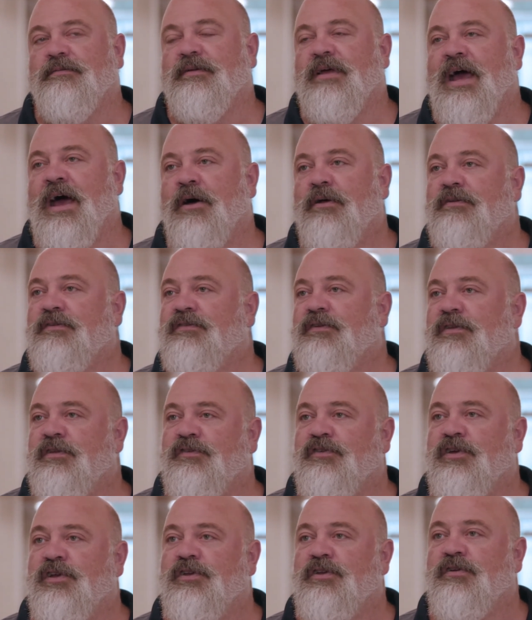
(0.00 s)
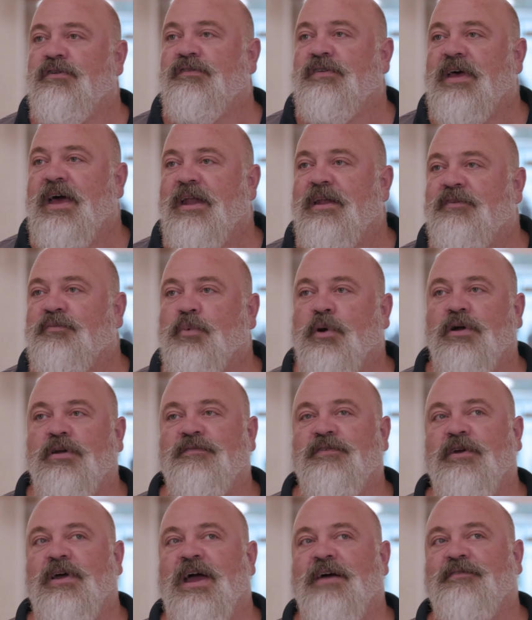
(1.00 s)
out so that you can use that as part
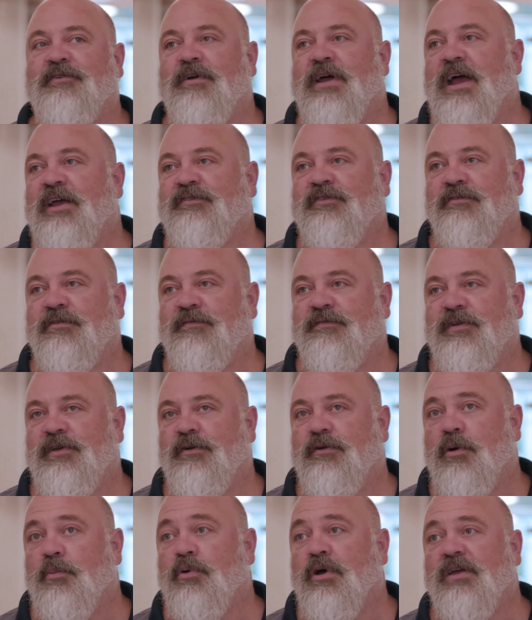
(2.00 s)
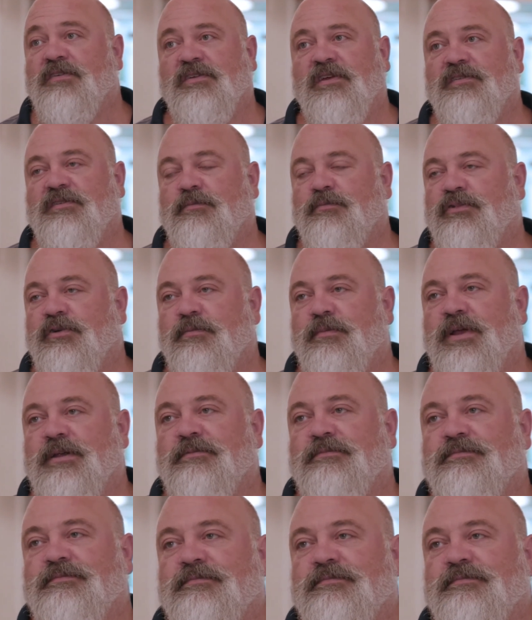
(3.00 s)
of your after-action review or process improvement.